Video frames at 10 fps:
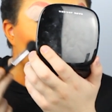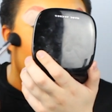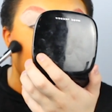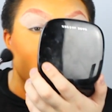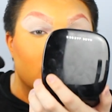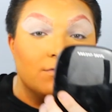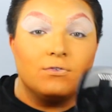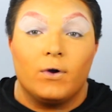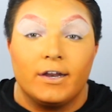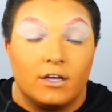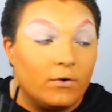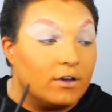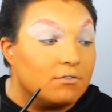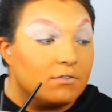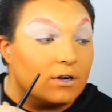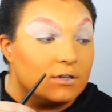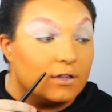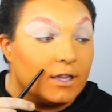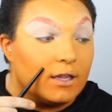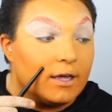is always avoid going further
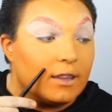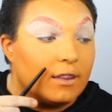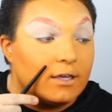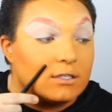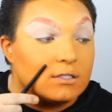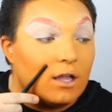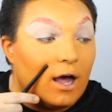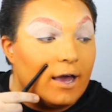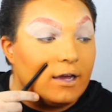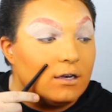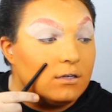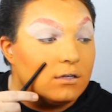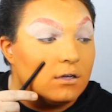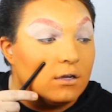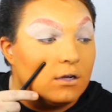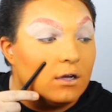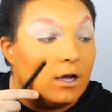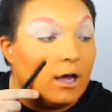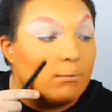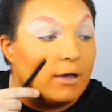than like this line
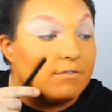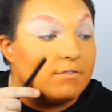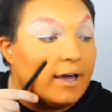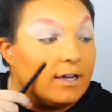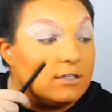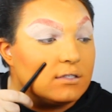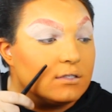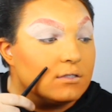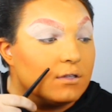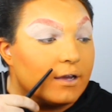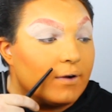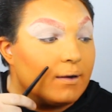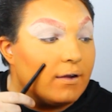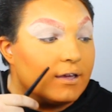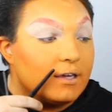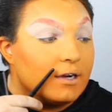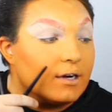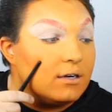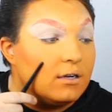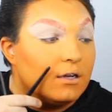on my face, like right out
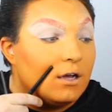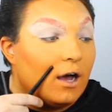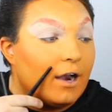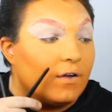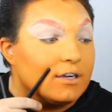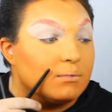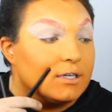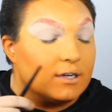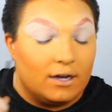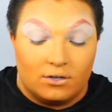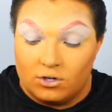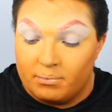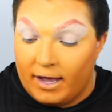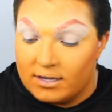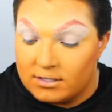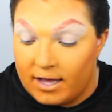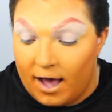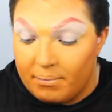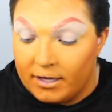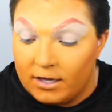here. I don't like to bring contour past
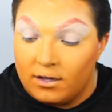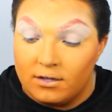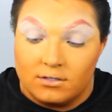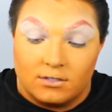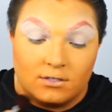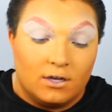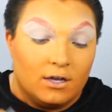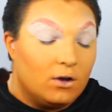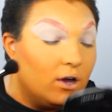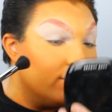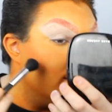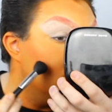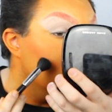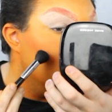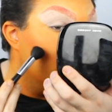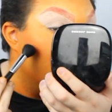that, because if I do, I